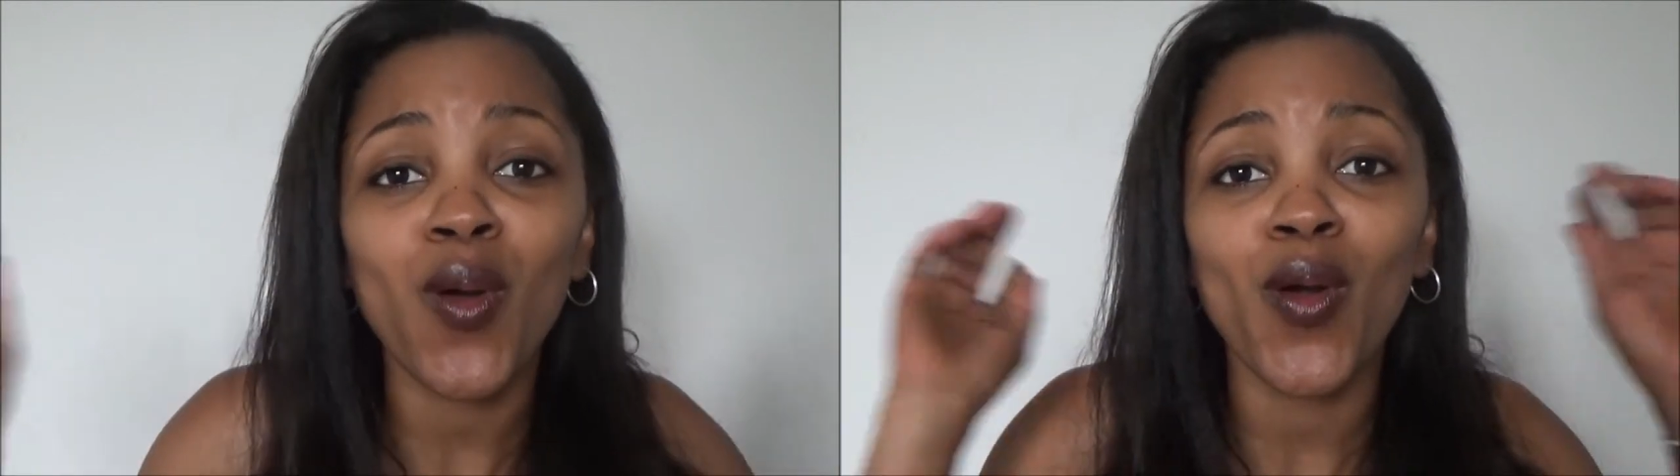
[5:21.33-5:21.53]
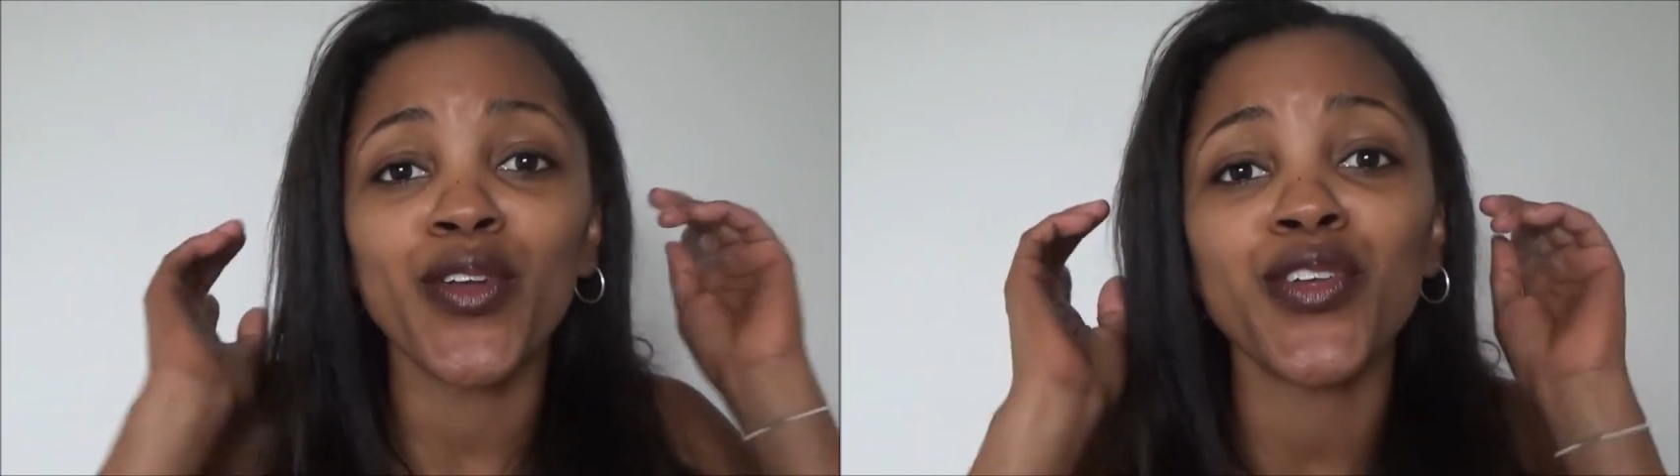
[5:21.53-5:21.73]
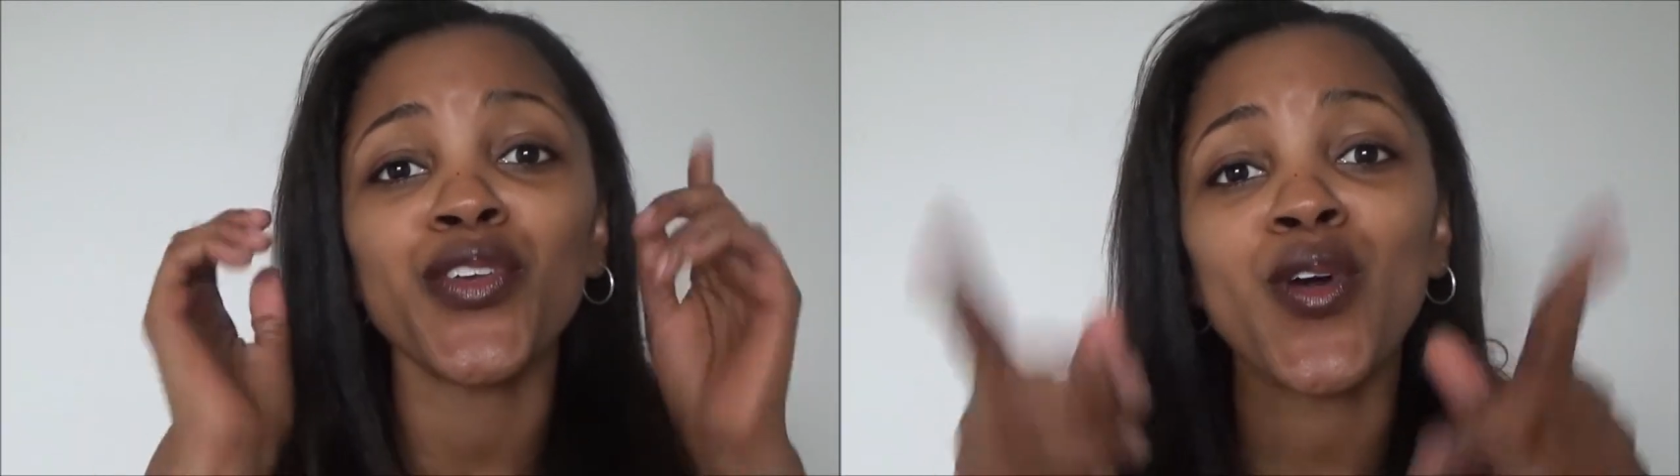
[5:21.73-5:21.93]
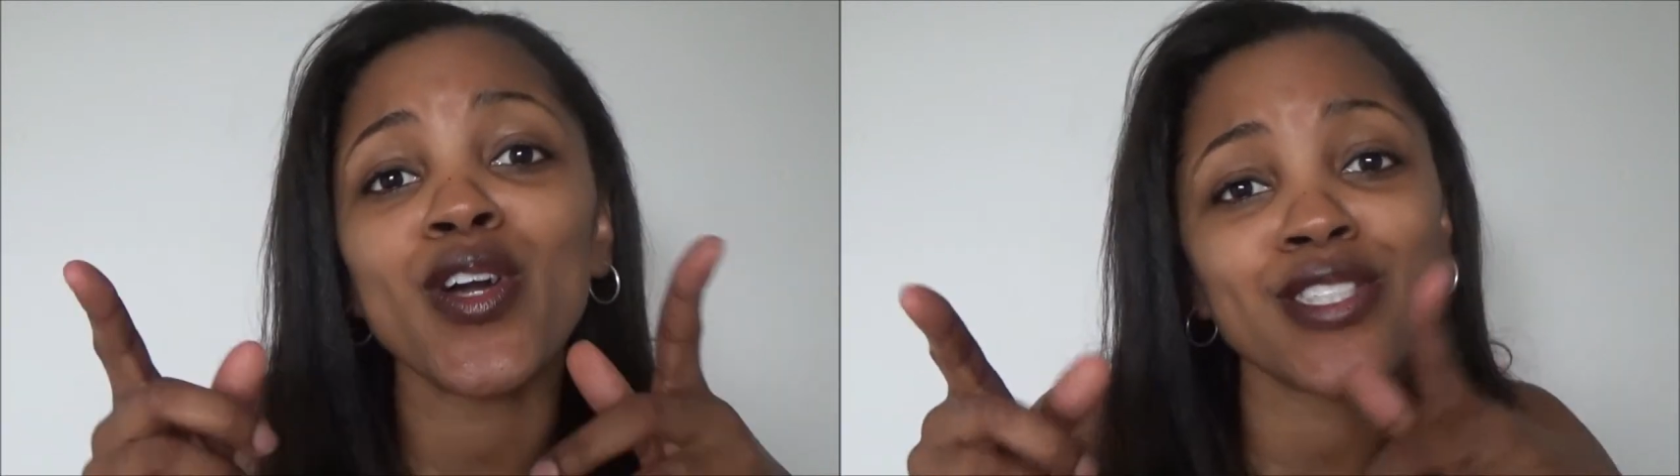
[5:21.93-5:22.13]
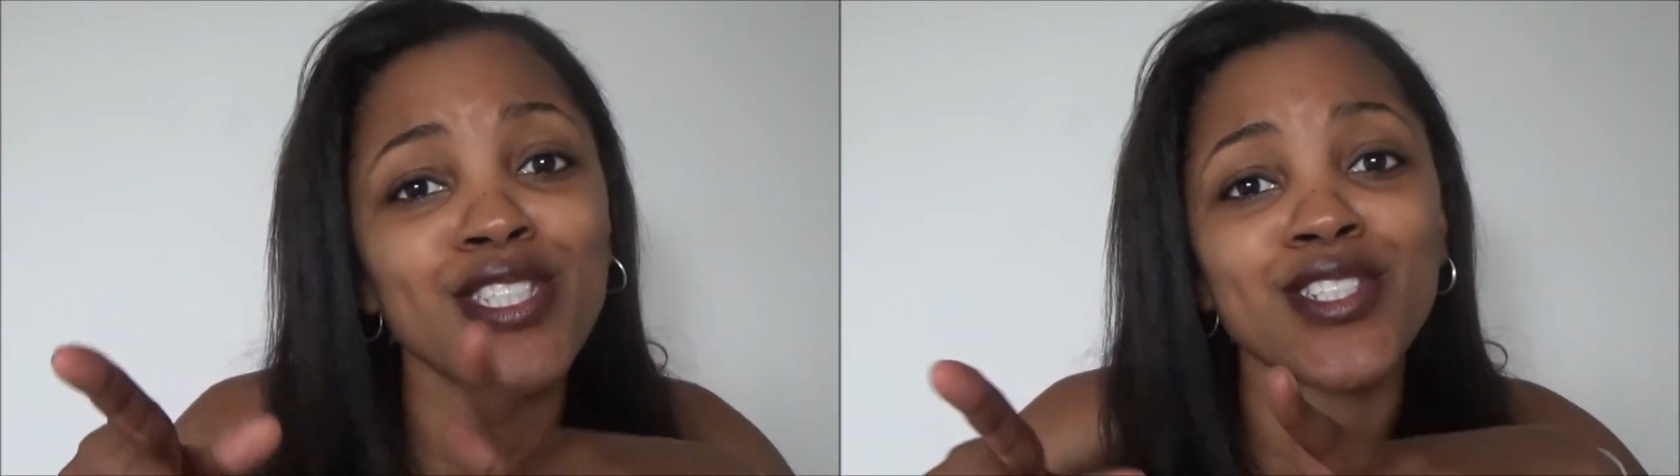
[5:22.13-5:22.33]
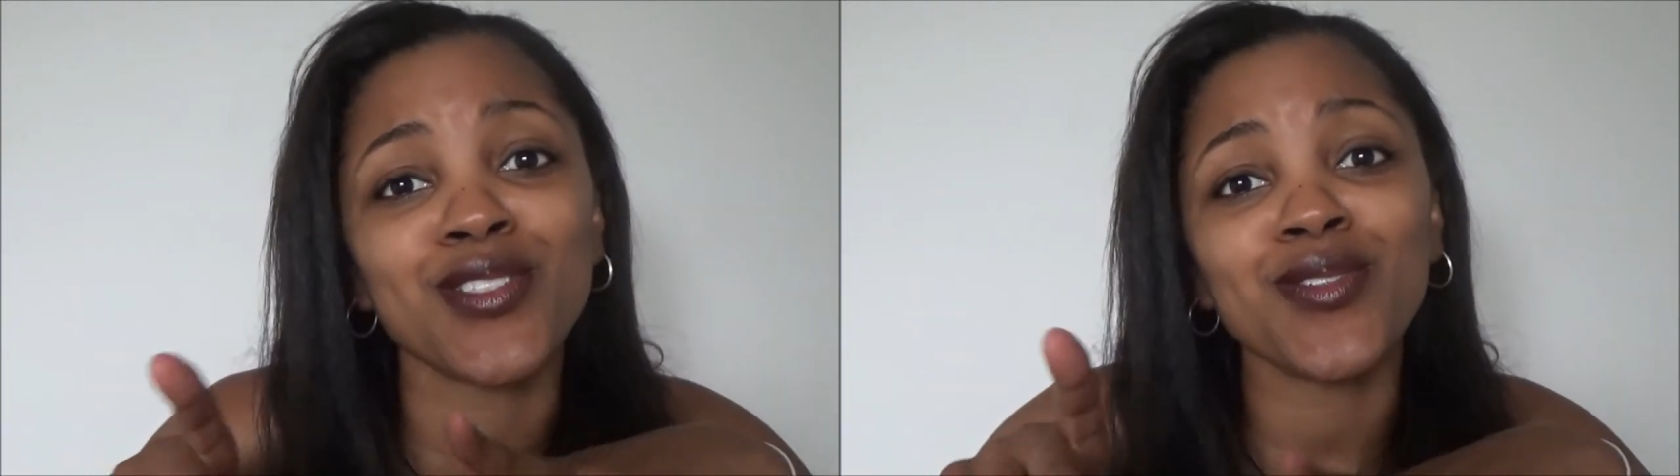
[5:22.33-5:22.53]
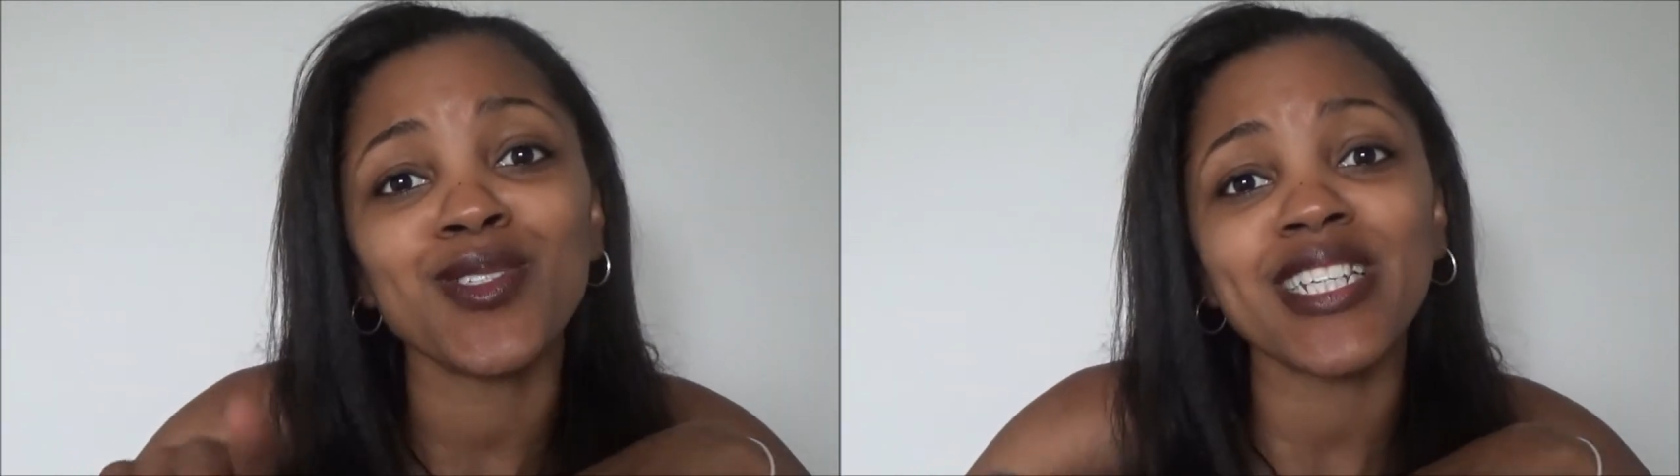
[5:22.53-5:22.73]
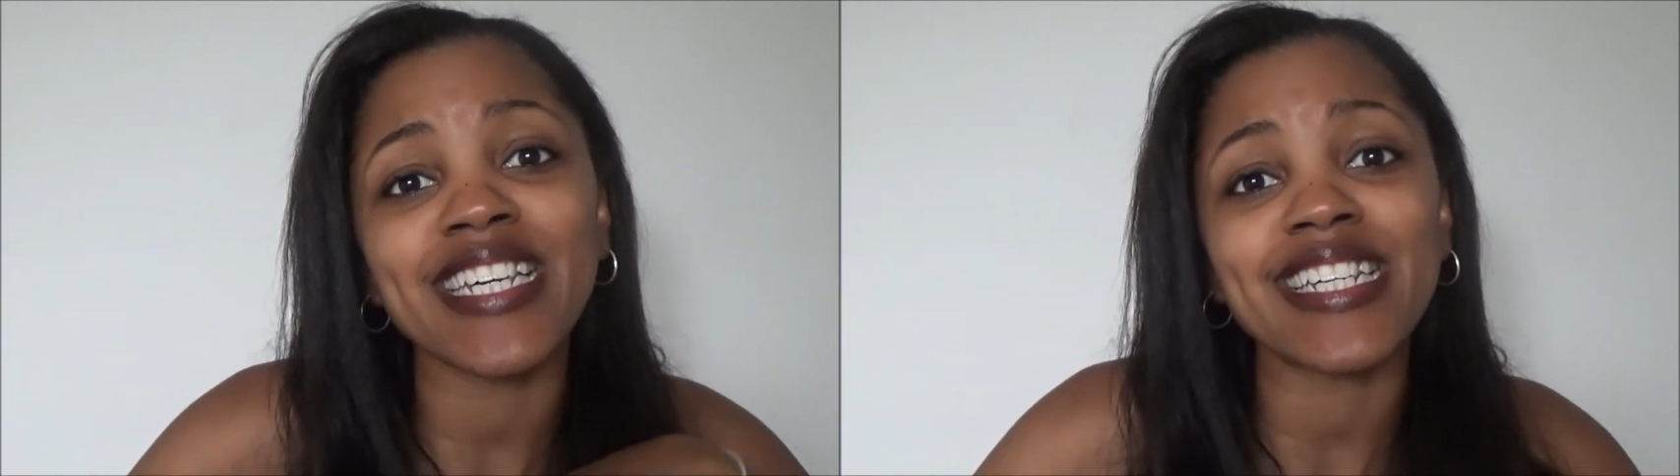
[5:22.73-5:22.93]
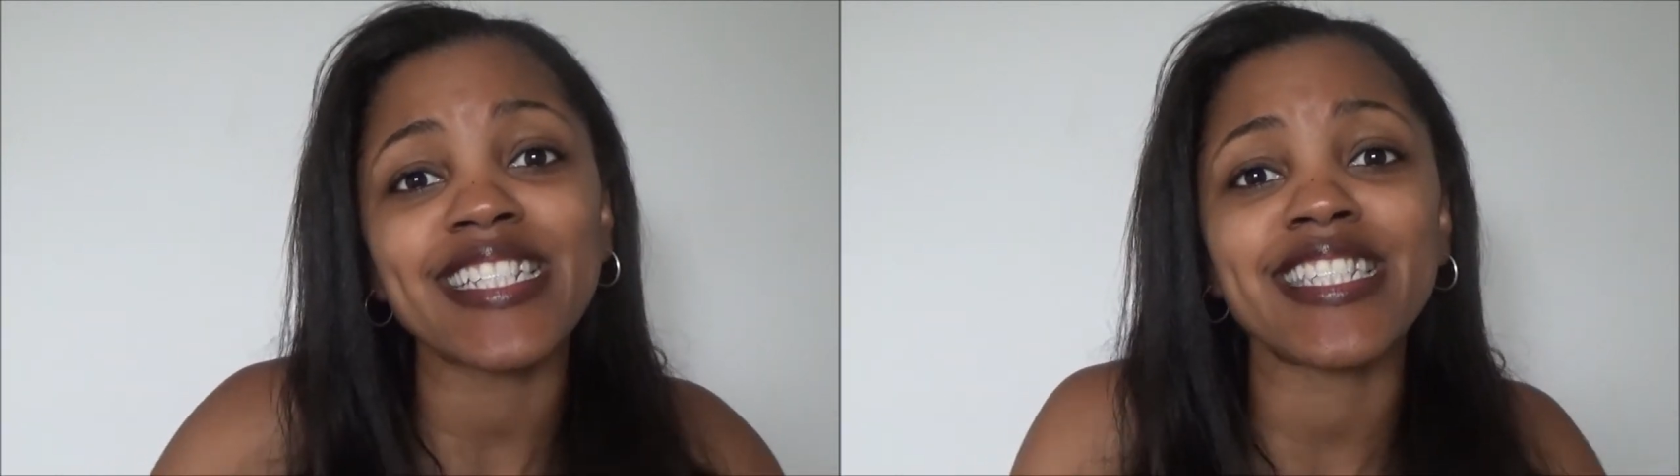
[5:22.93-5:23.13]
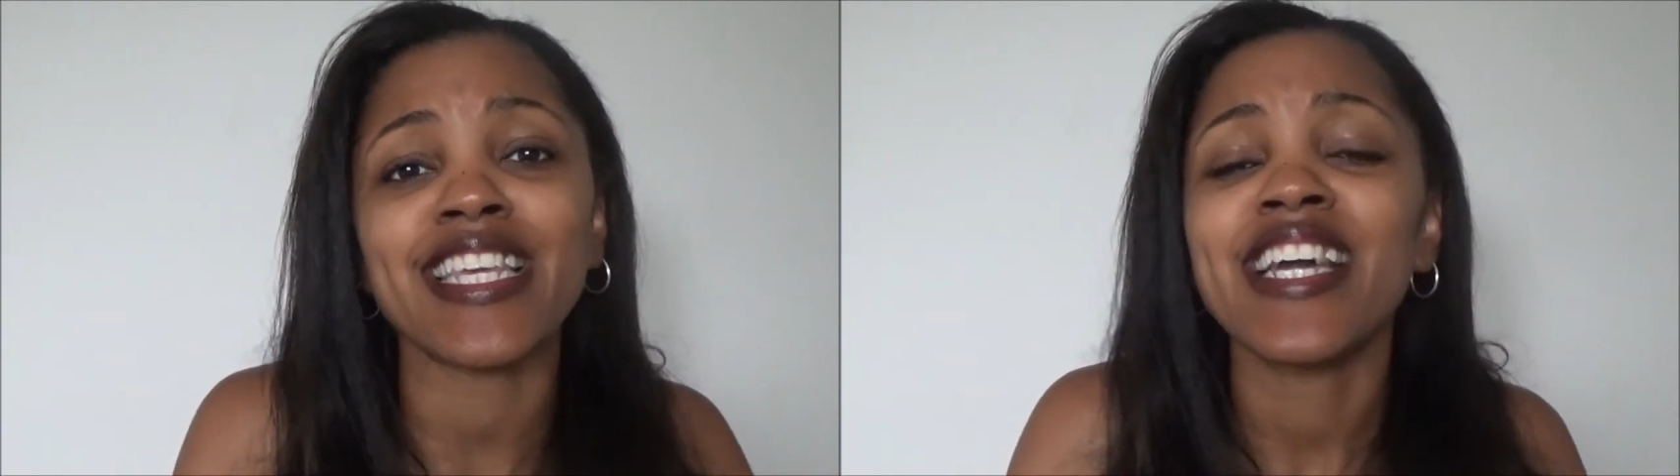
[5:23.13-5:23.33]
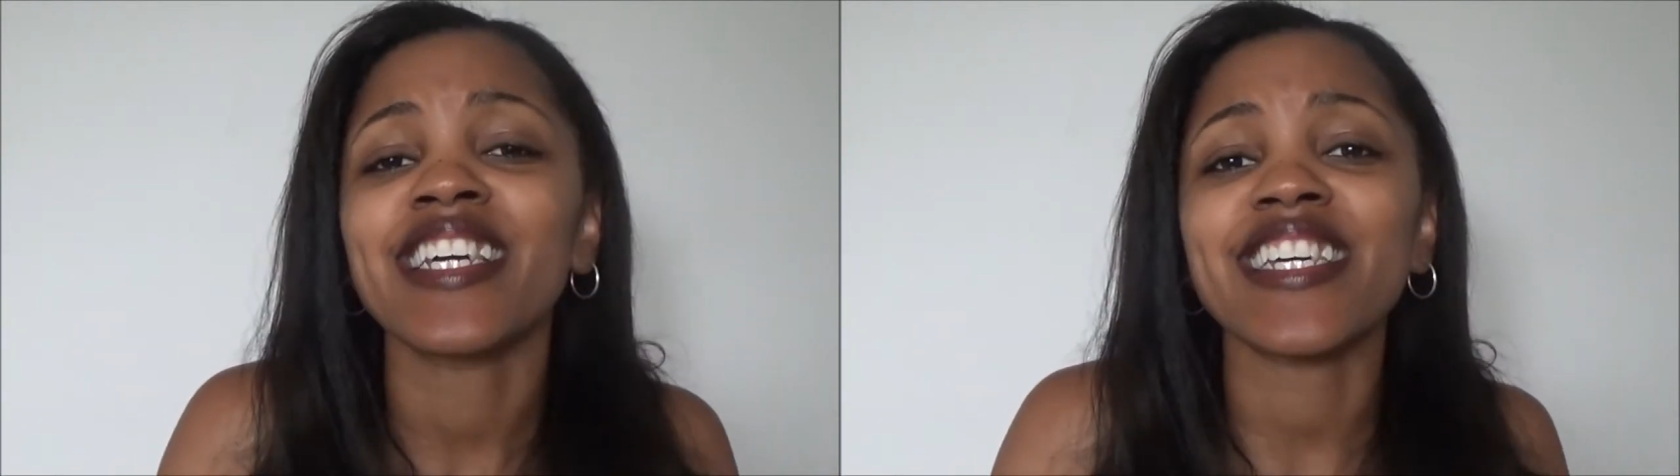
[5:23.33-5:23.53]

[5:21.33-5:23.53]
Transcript: on your to-do list.